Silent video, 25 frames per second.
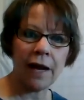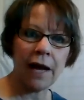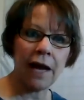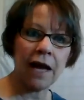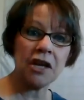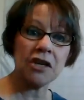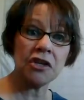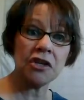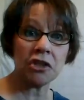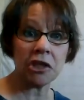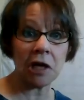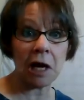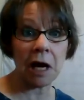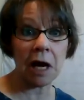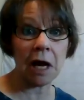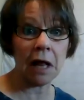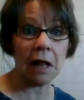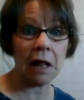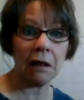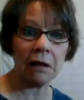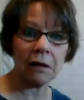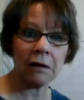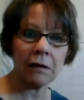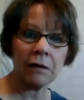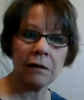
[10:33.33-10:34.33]
Hey,
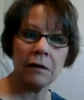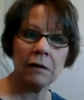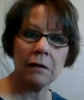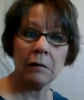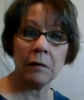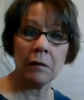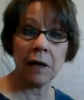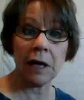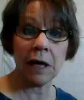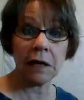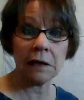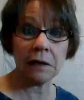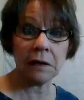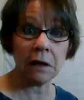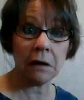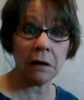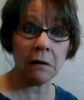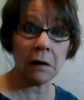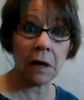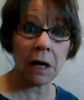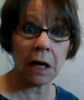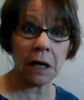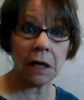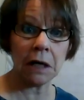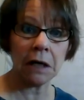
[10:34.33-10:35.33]
Shell, what are you
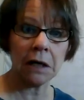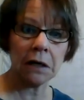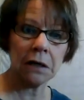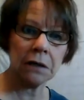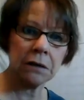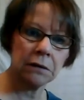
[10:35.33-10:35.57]
doing?